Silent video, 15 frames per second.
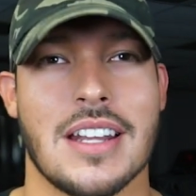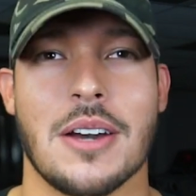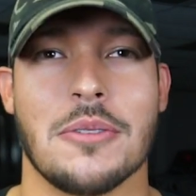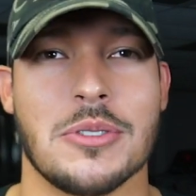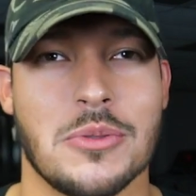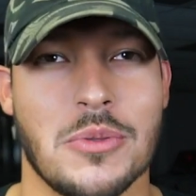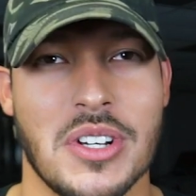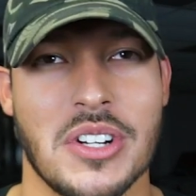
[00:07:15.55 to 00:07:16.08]
and I
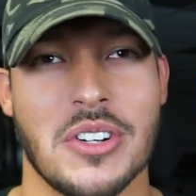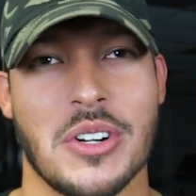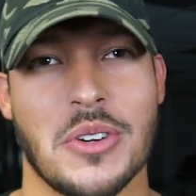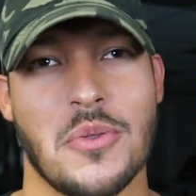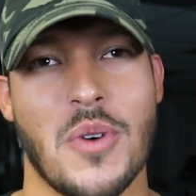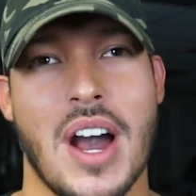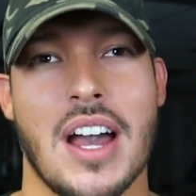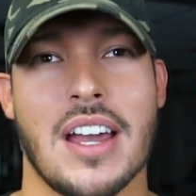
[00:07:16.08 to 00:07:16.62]
was
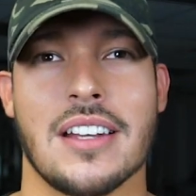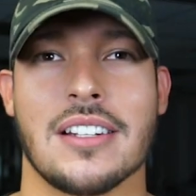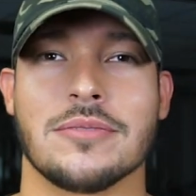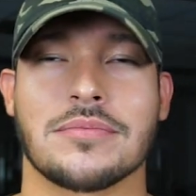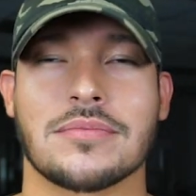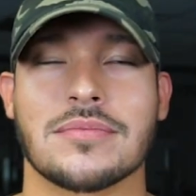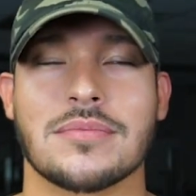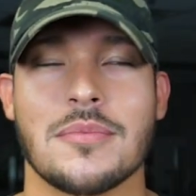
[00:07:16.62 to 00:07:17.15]
wondering why
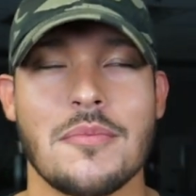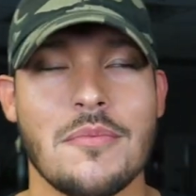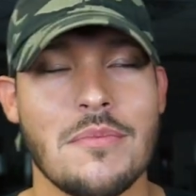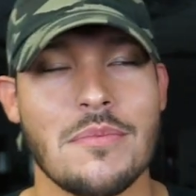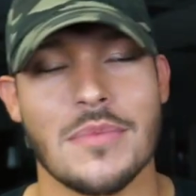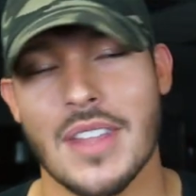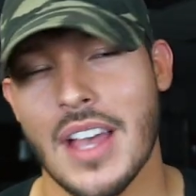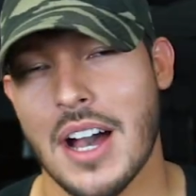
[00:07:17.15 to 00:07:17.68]

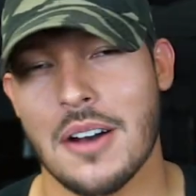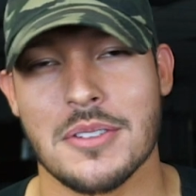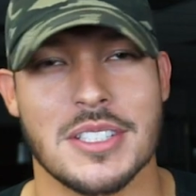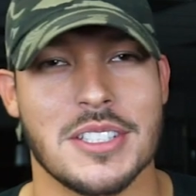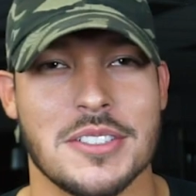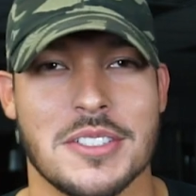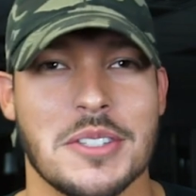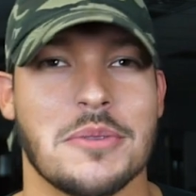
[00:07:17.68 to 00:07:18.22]
I
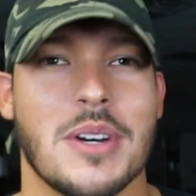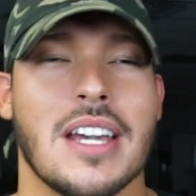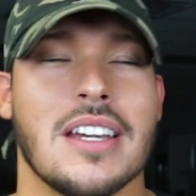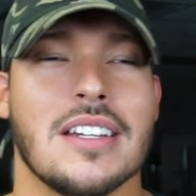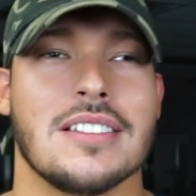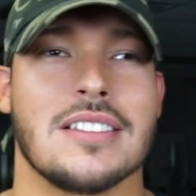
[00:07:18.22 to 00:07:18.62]
was losing weight.